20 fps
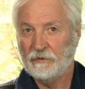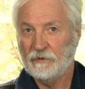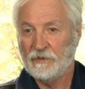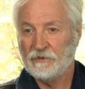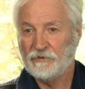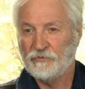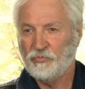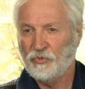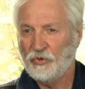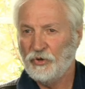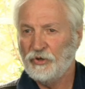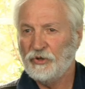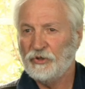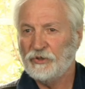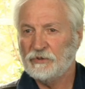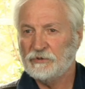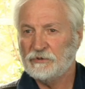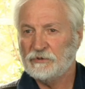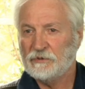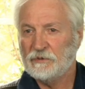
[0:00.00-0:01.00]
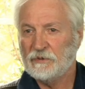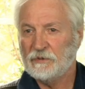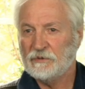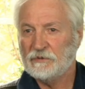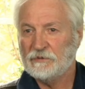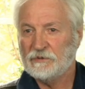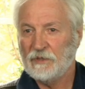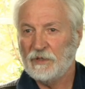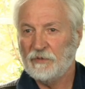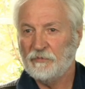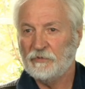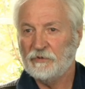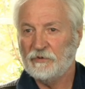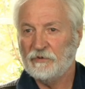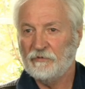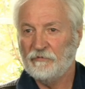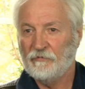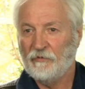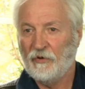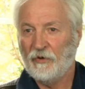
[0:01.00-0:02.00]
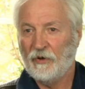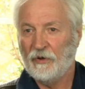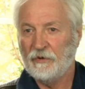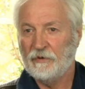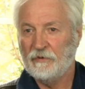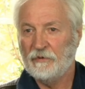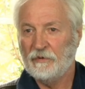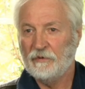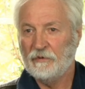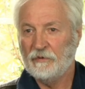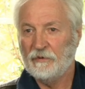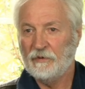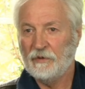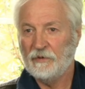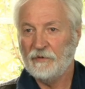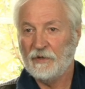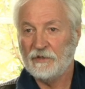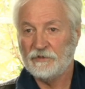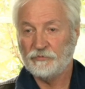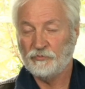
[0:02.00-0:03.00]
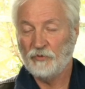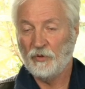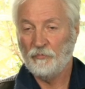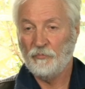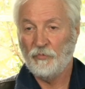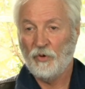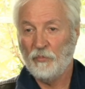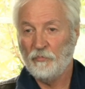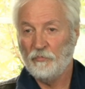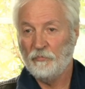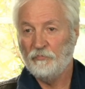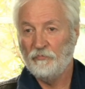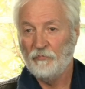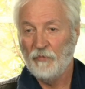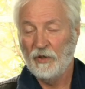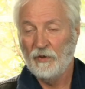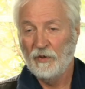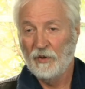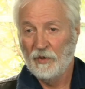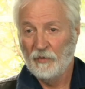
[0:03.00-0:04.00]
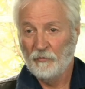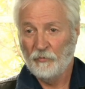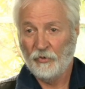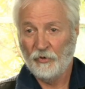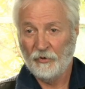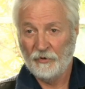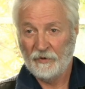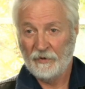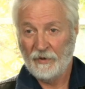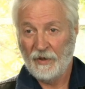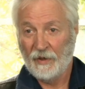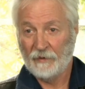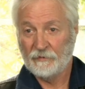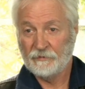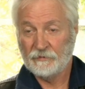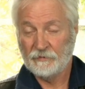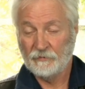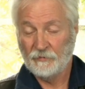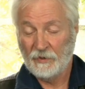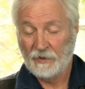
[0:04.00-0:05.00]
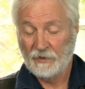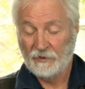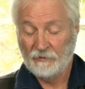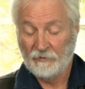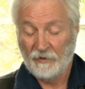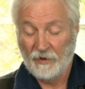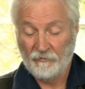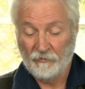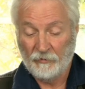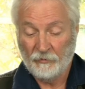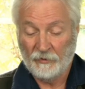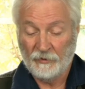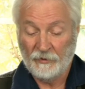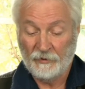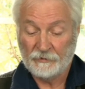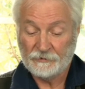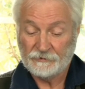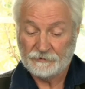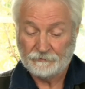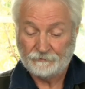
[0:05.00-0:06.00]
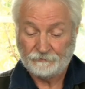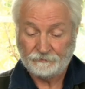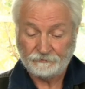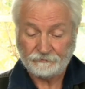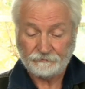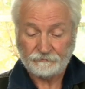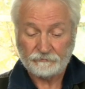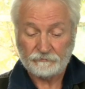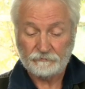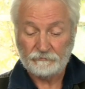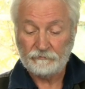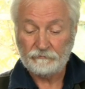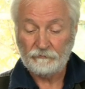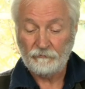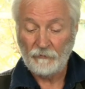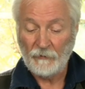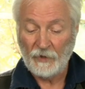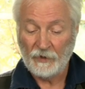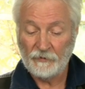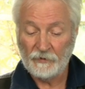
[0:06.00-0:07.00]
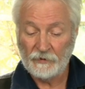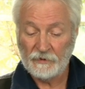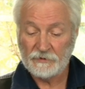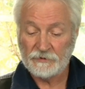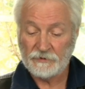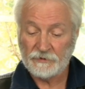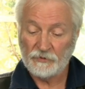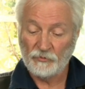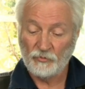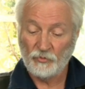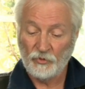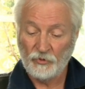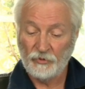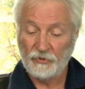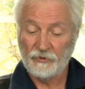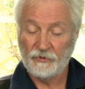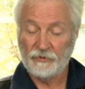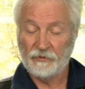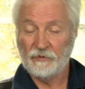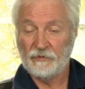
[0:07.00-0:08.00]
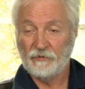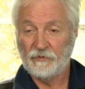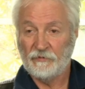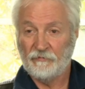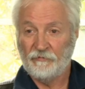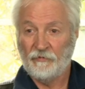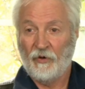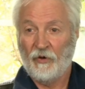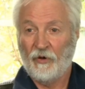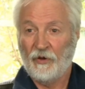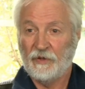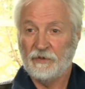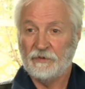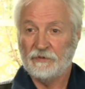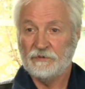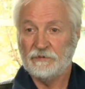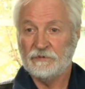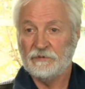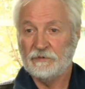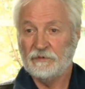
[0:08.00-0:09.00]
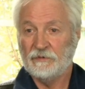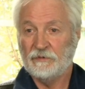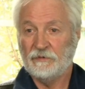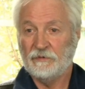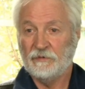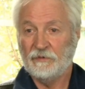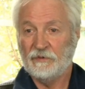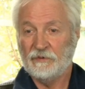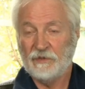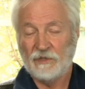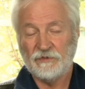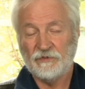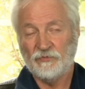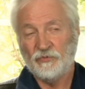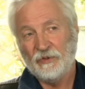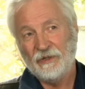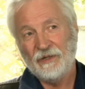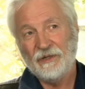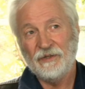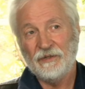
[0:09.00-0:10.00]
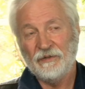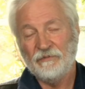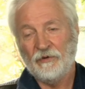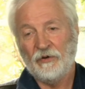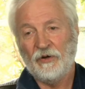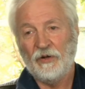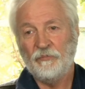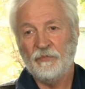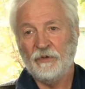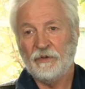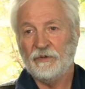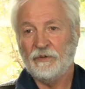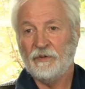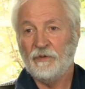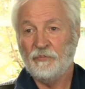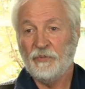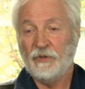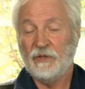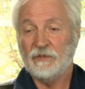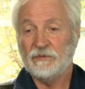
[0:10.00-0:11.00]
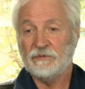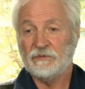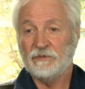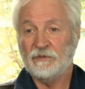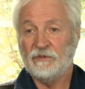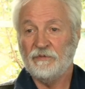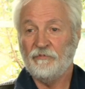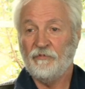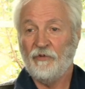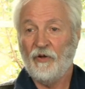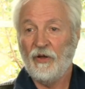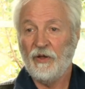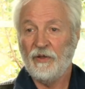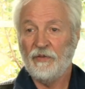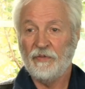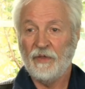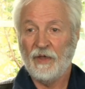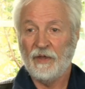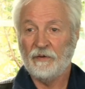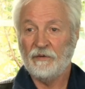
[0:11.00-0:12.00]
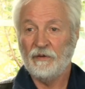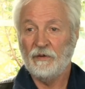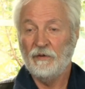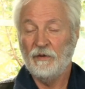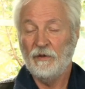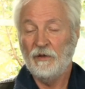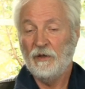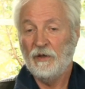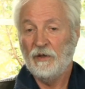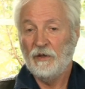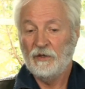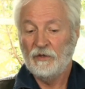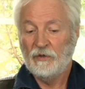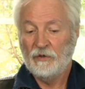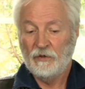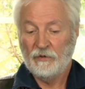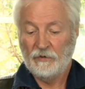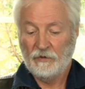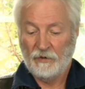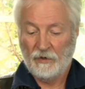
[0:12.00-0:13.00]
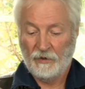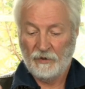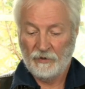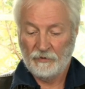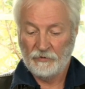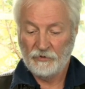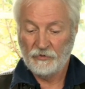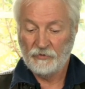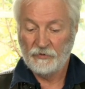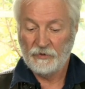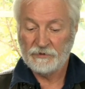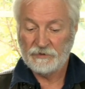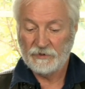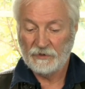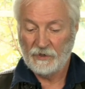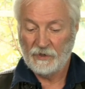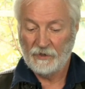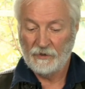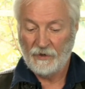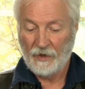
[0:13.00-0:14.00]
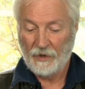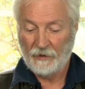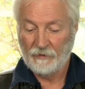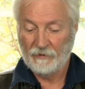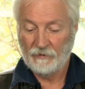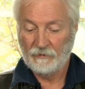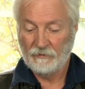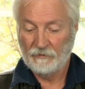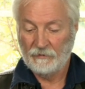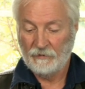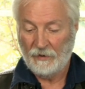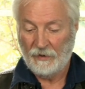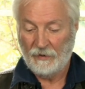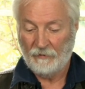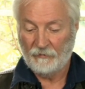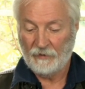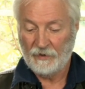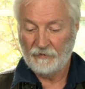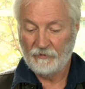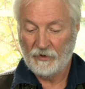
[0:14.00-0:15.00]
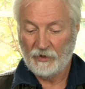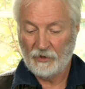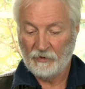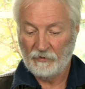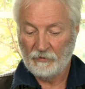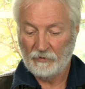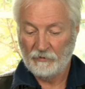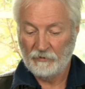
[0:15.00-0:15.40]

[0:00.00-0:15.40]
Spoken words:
It's words that seem to divide. And that's what Bob pointed out to me and everyone else, that it's the word that divides. It doesn't really divide, but it appears to divide that unicity, that living